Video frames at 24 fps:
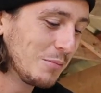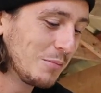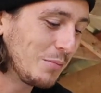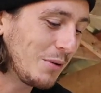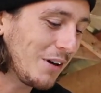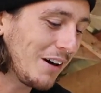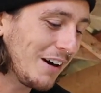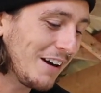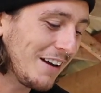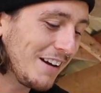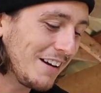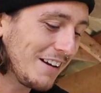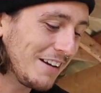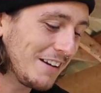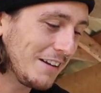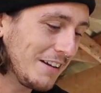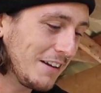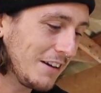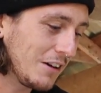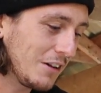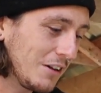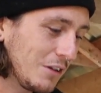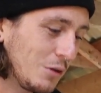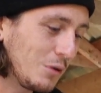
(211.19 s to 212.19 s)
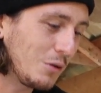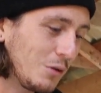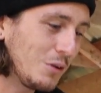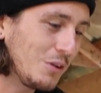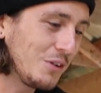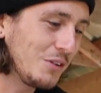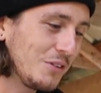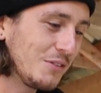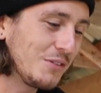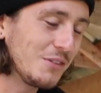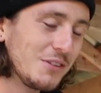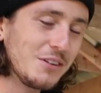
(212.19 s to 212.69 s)
but it'll
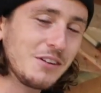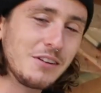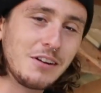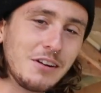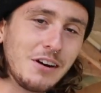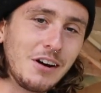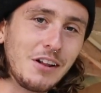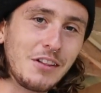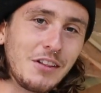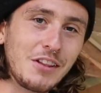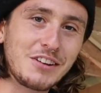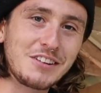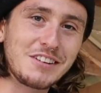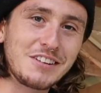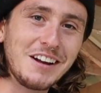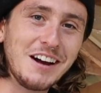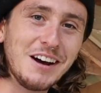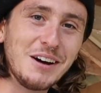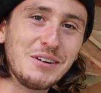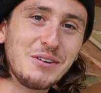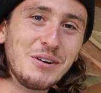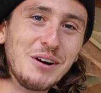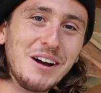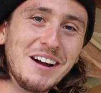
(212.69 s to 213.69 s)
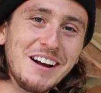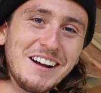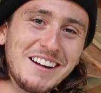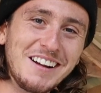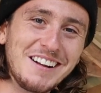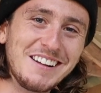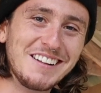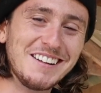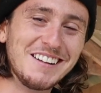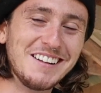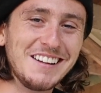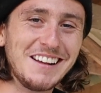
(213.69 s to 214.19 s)
hold all the stuff
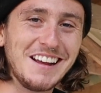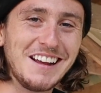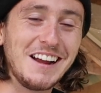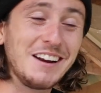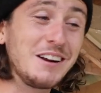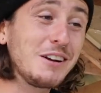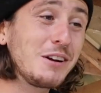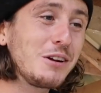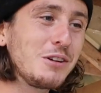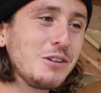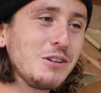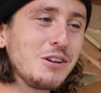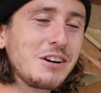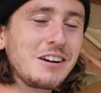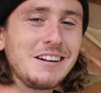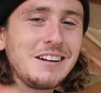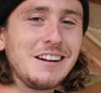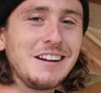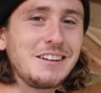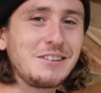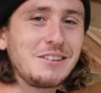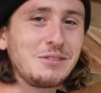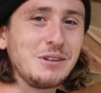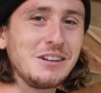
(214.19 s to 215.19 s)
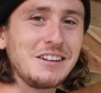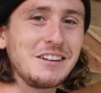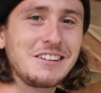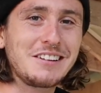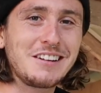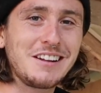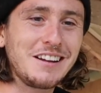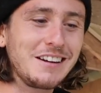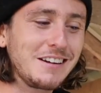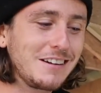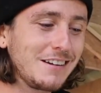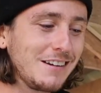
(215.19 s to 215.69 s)
and it'll look nice when it's
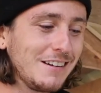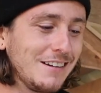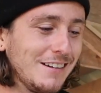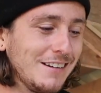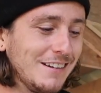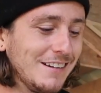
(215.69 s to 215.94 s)
like